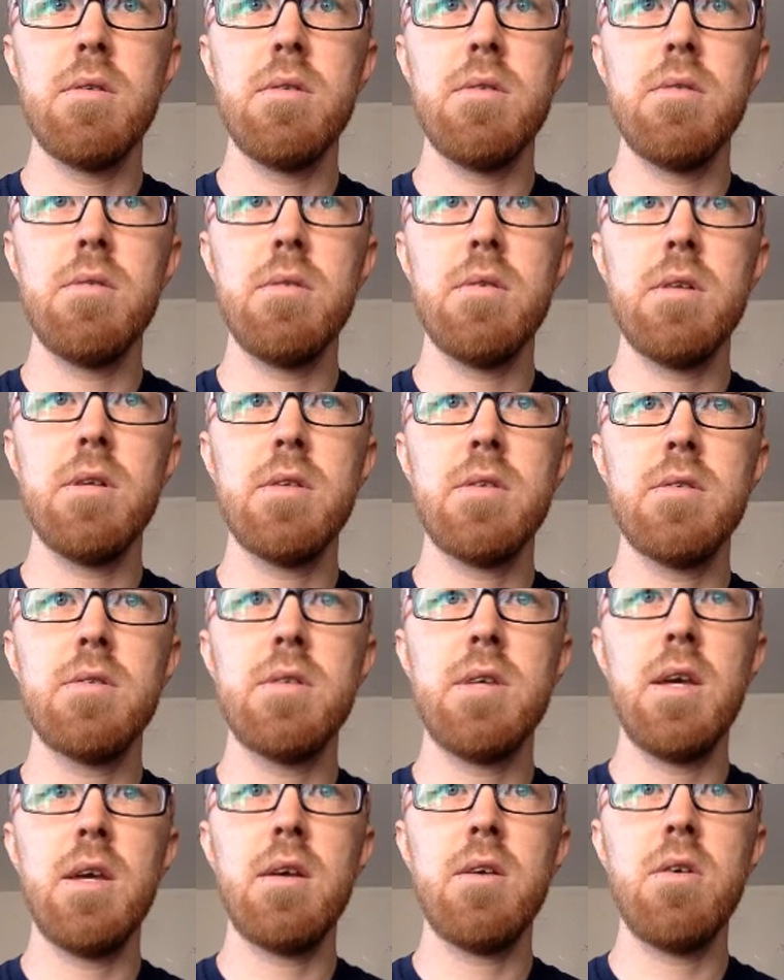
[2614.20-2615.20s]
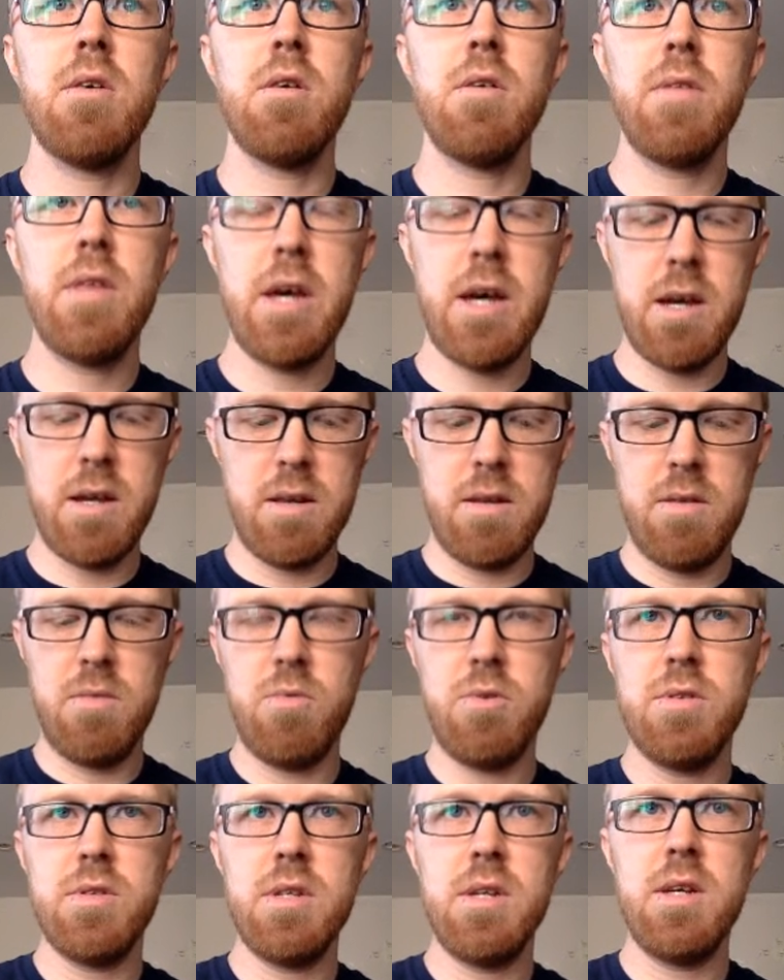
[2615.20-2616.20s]
So let's take all that and
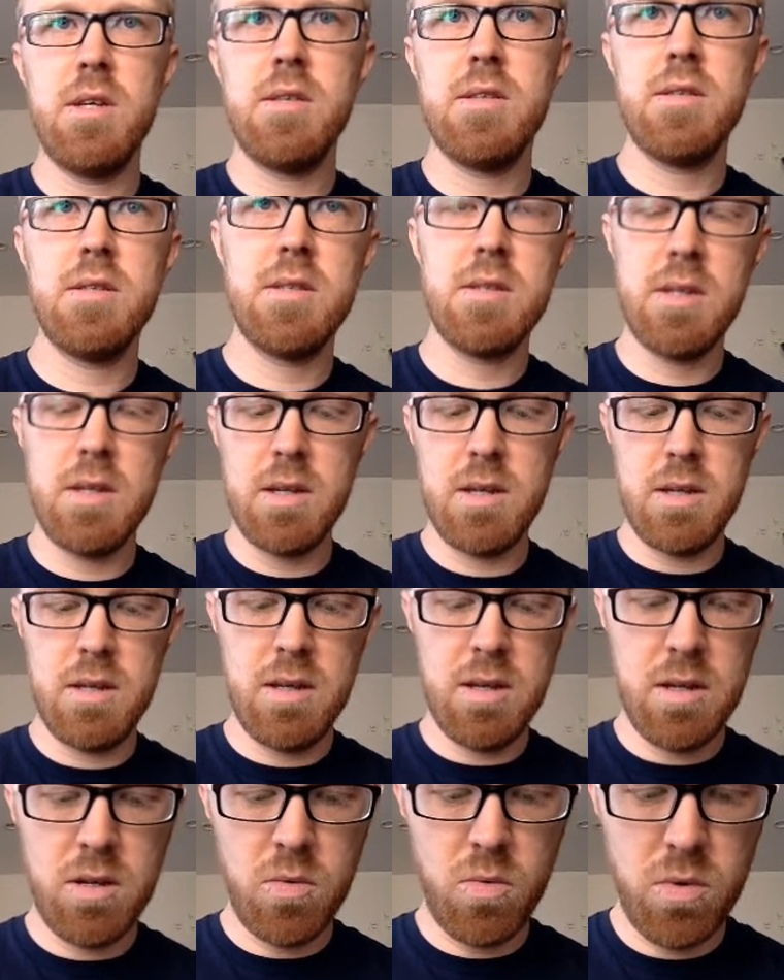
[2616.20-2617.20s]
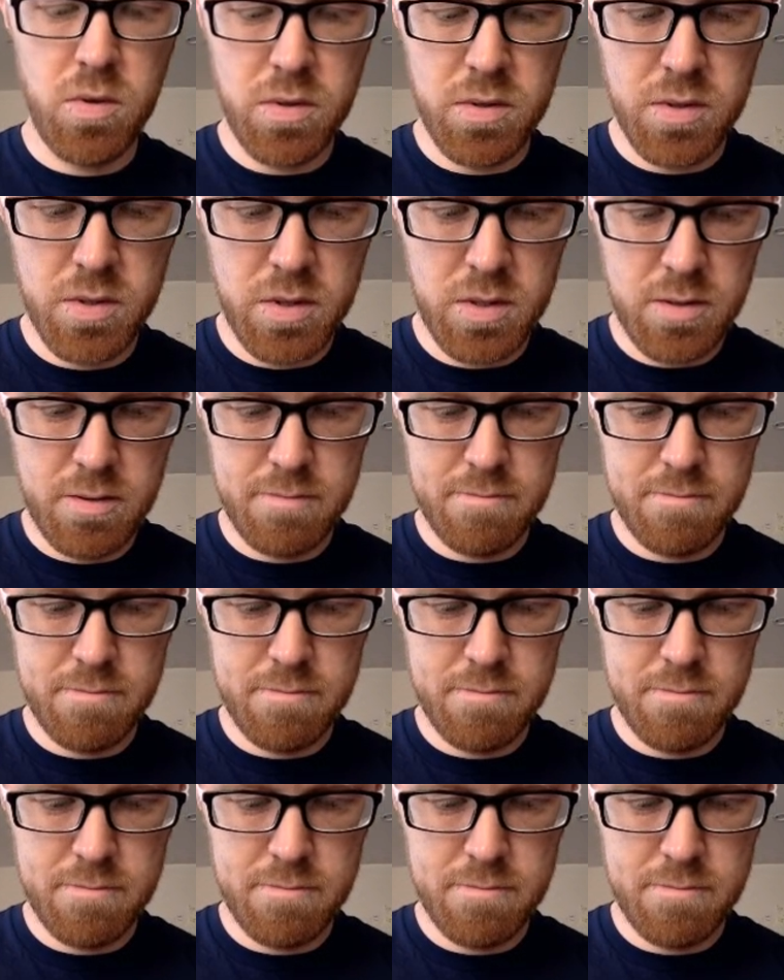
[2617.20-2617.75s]
we'll say C equals